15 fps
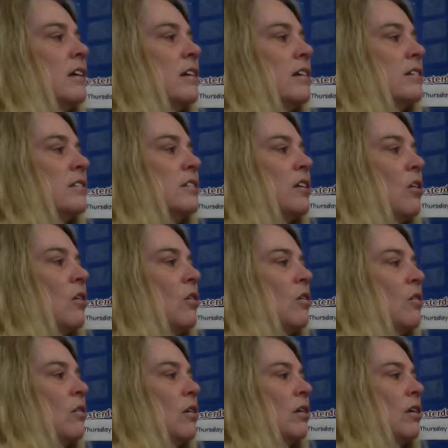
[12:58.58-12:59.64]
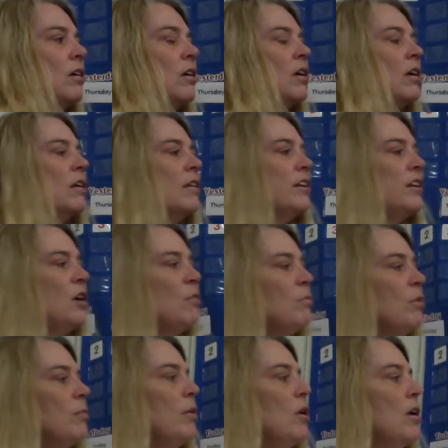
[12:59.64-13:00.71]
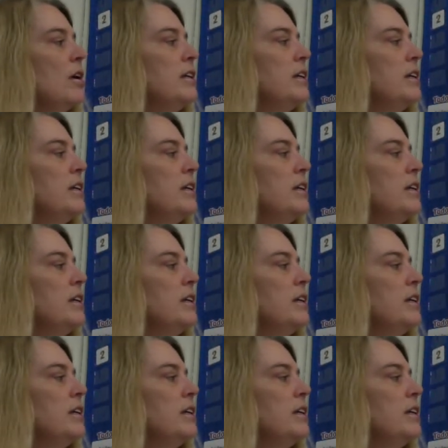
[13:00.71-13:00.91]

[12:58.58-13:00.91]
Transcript: So the number bond